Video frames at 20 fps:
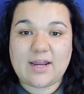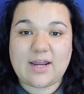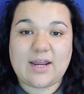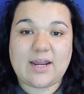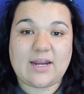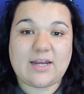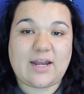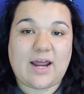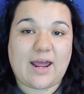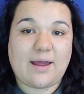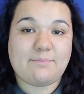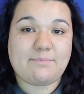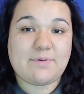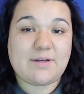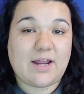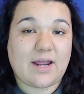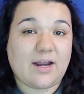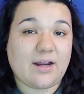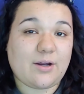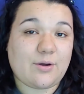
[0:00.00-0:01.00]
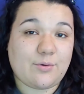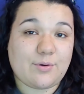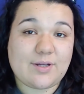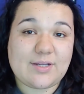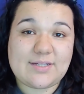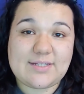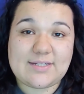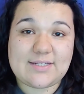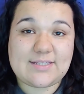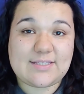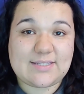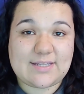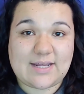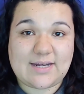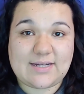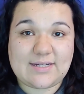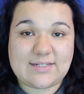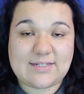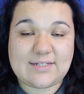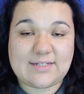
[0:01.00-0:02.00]
And I'm not going to set
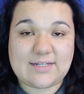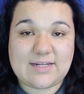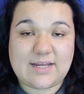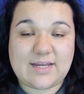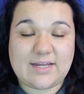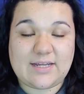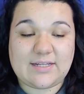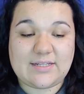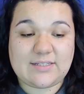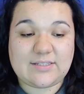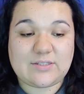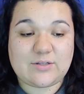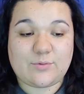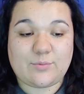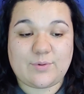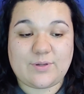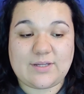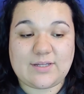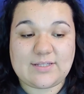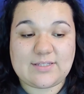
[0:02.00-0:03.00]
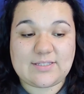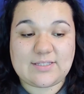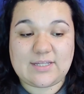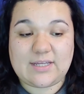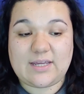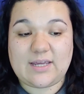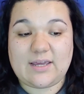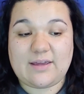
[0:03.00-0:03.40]
it today so we can see